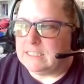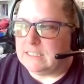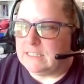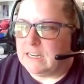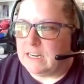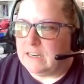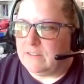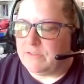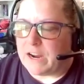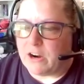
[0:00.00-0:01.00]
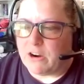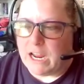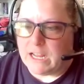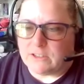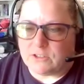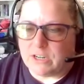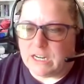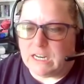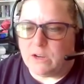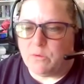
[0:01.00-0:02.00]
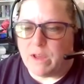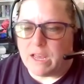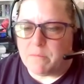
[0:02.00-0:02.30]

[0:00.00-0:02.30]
and fire ants are eating away